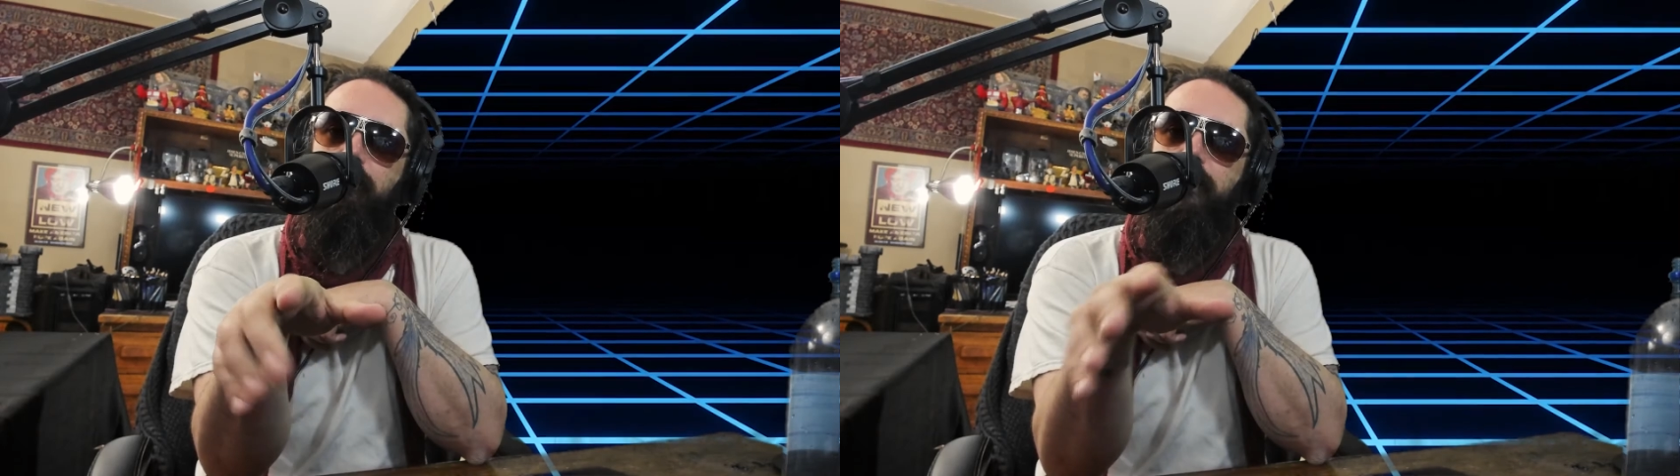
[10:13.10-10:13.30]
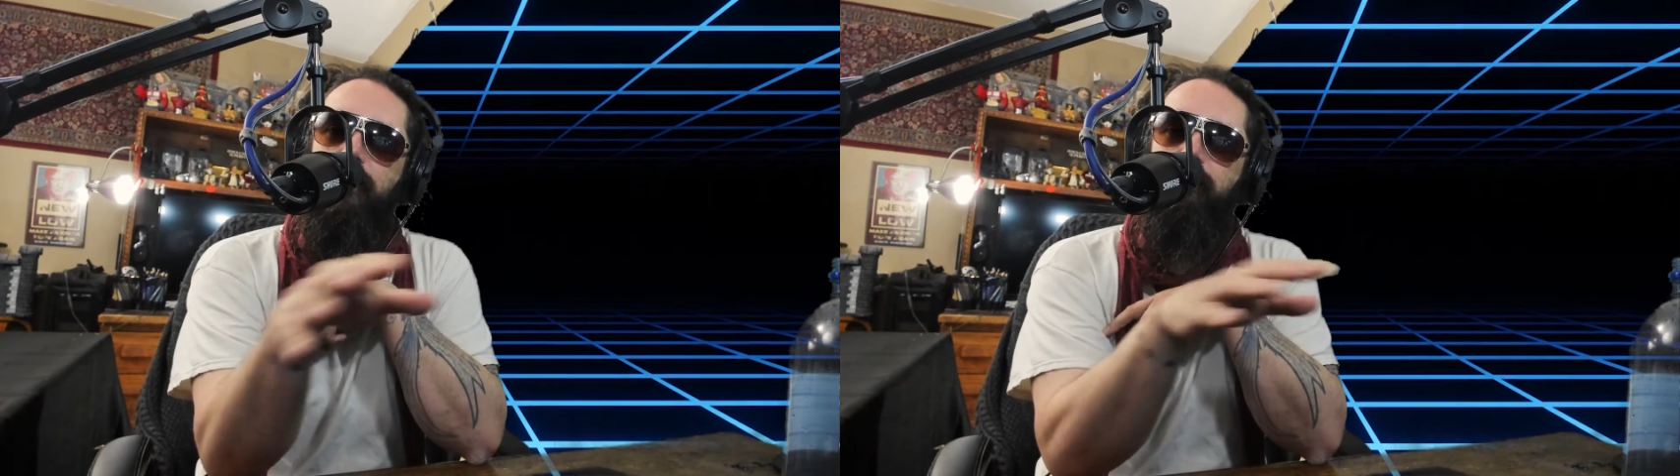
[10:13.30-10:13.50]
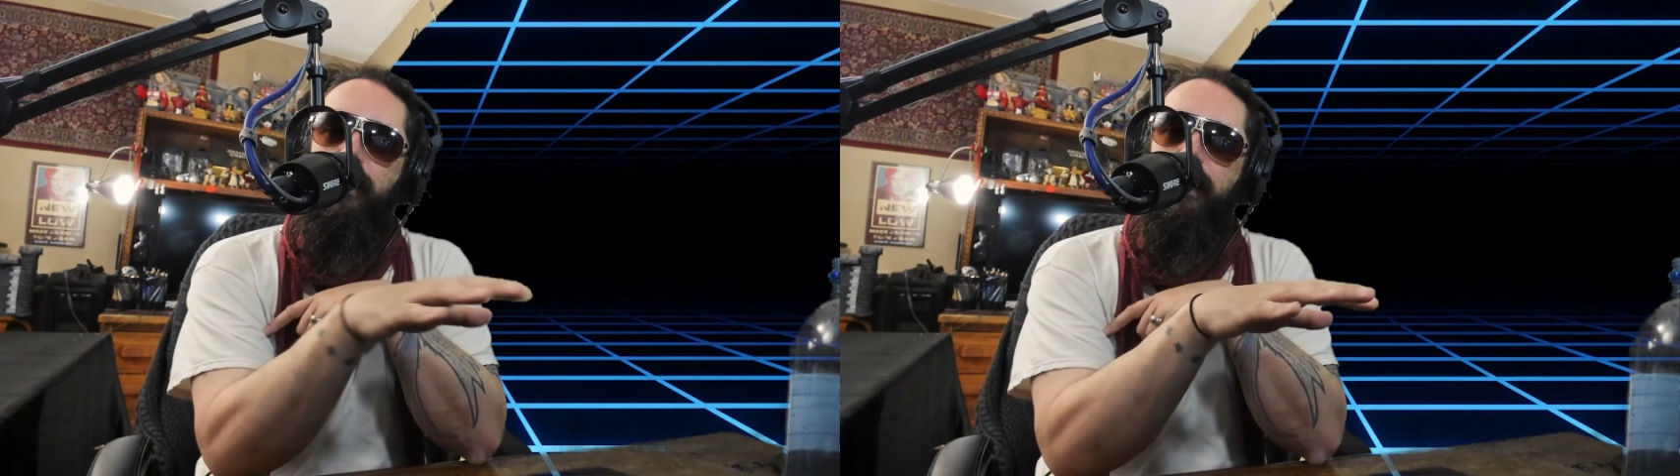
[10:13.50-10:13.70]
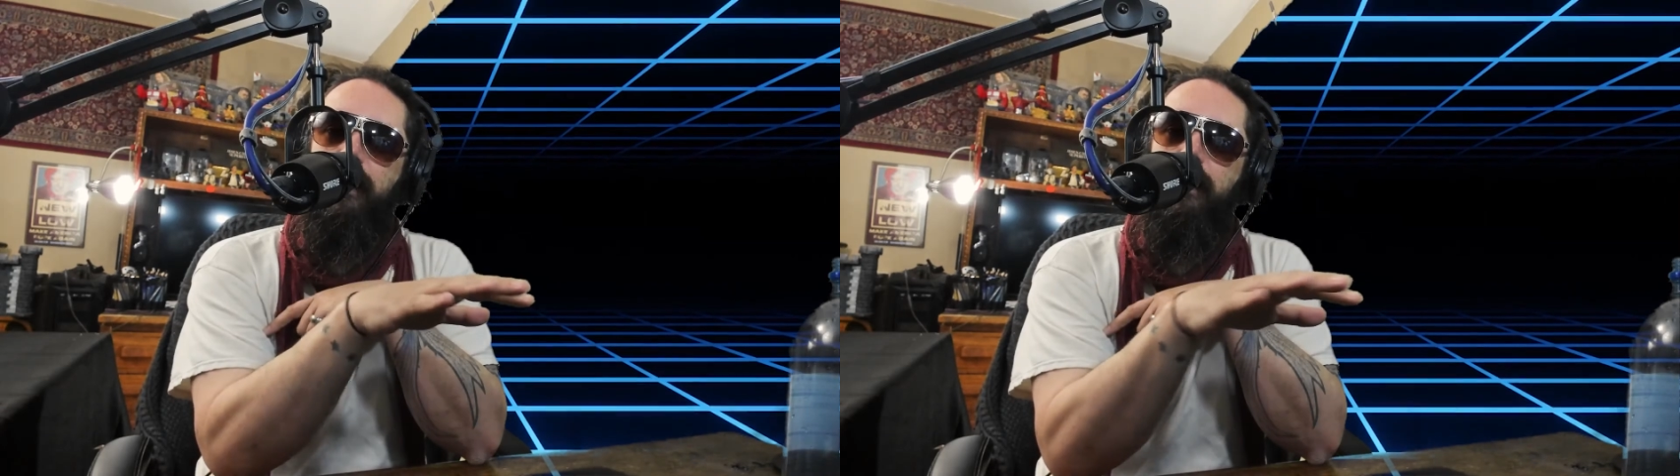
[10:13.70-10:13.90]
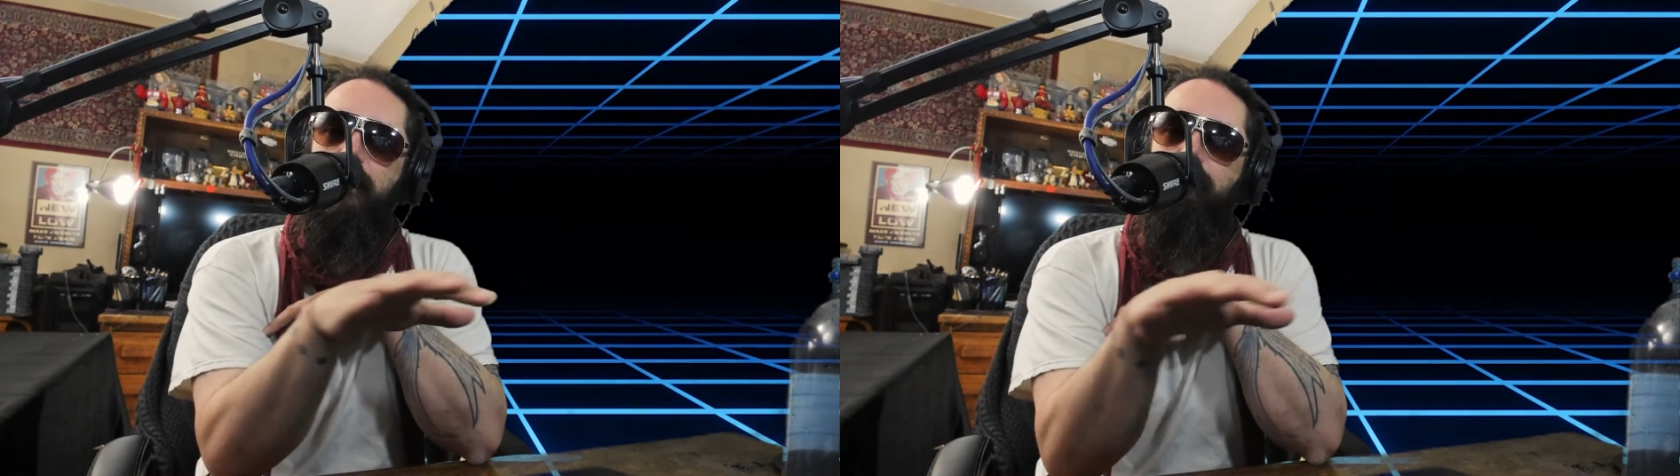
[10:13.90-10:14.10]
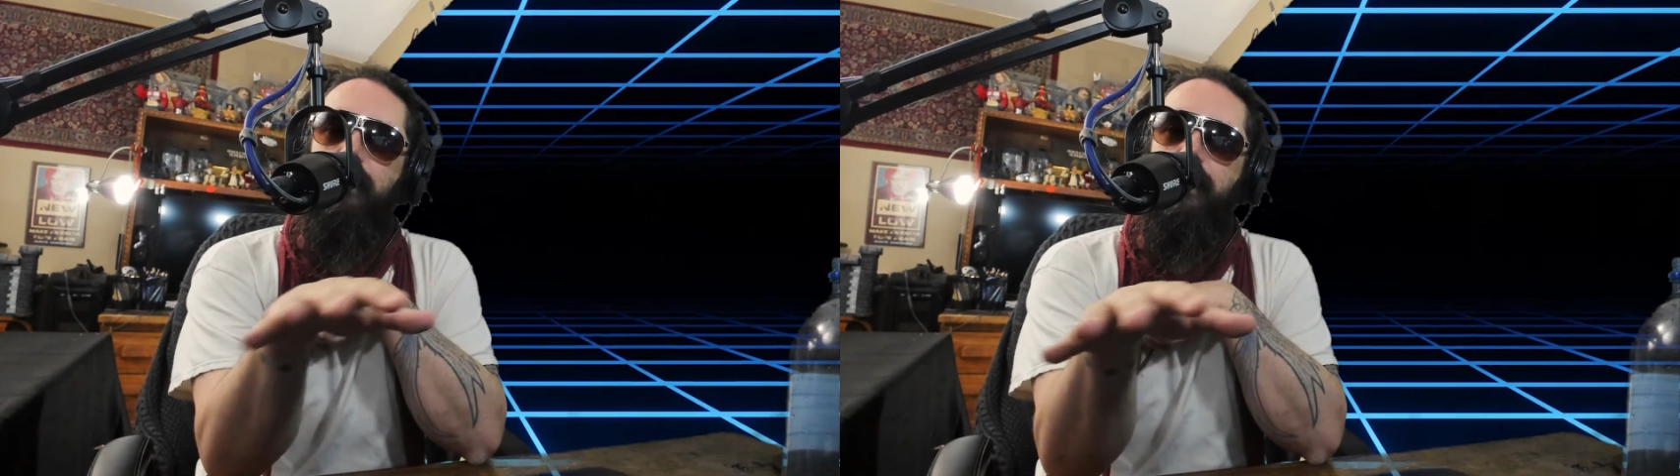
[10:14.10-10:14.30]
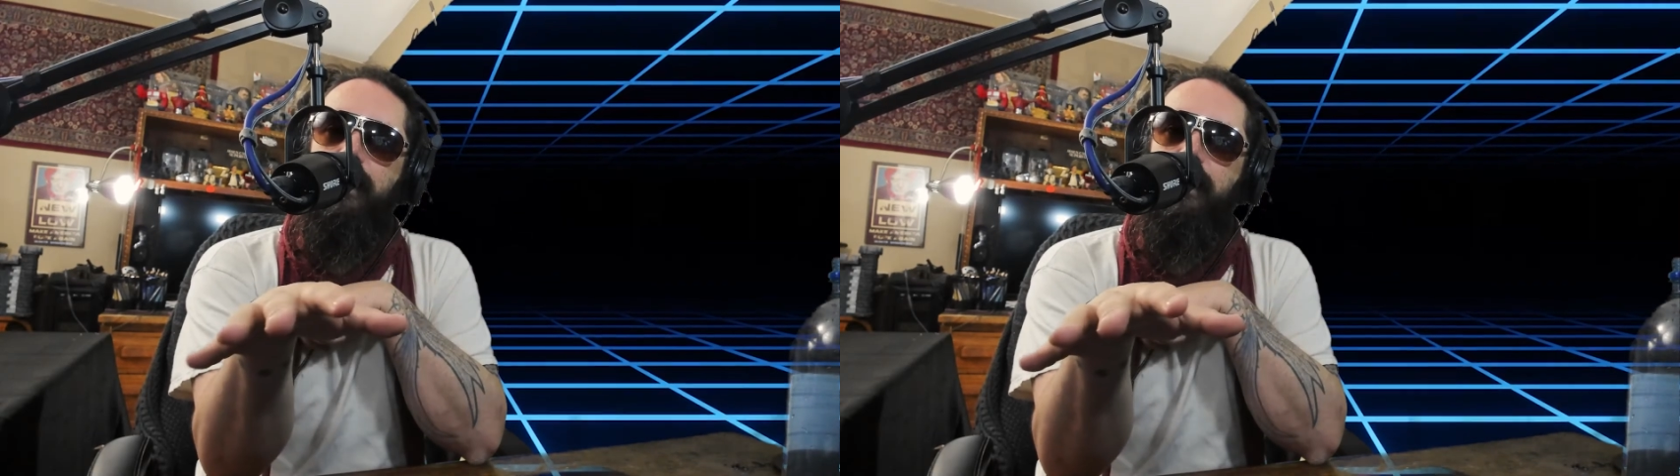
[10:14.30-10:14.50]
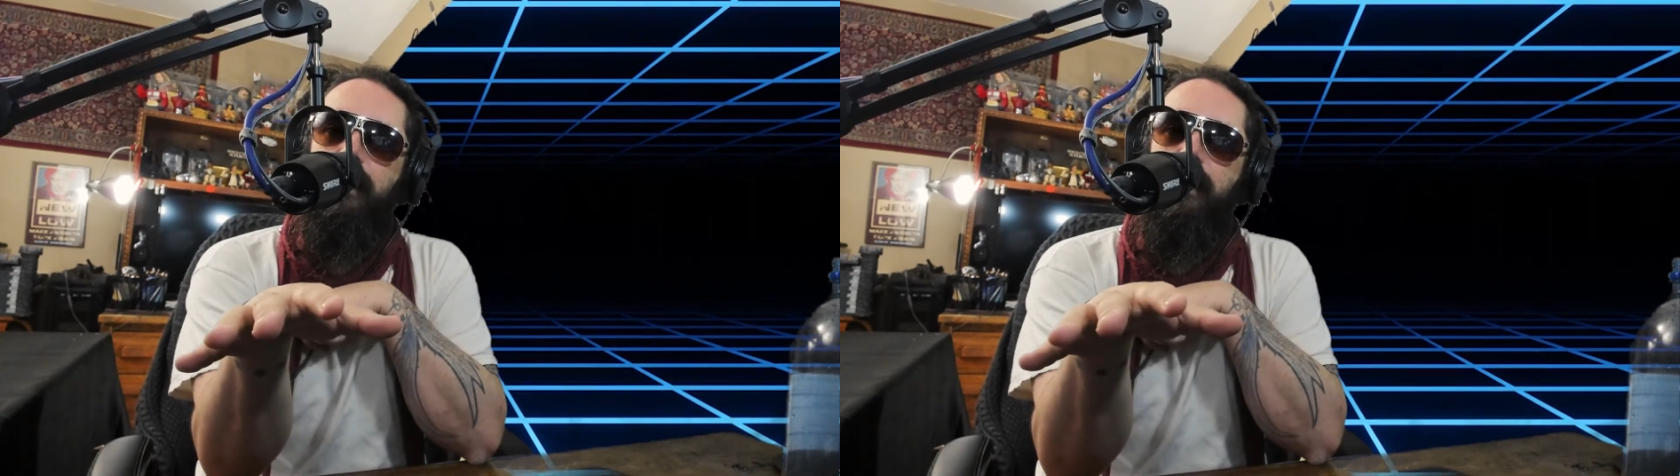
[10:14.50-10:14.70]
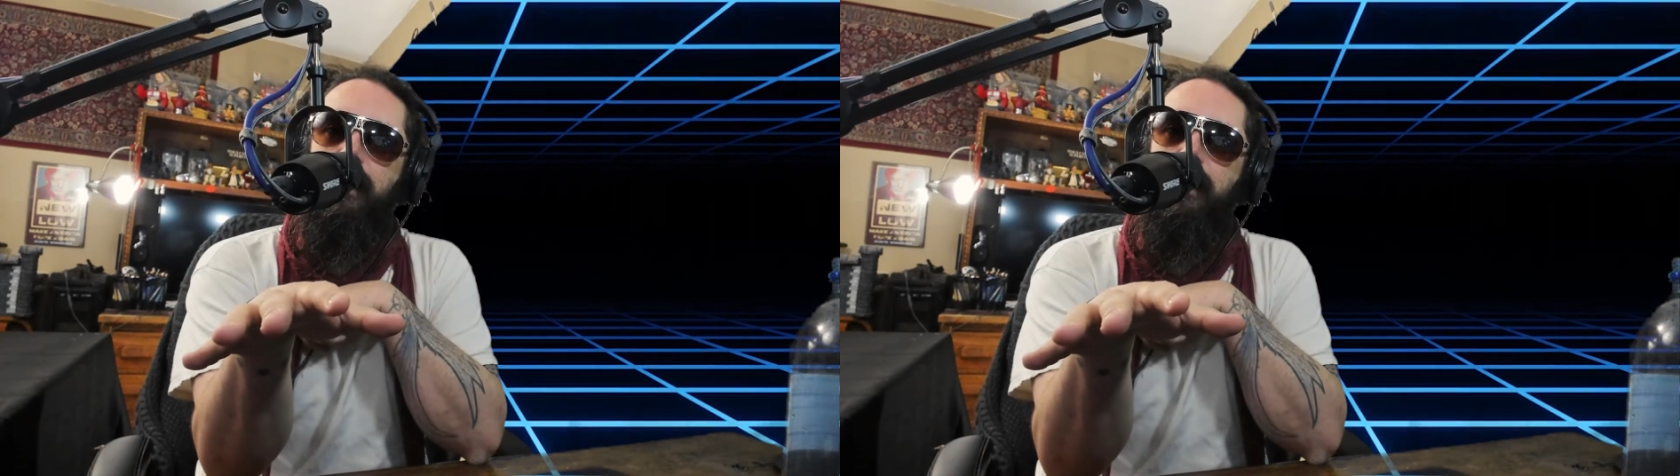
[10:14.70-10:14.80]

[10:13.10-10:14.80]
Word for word: So if anybody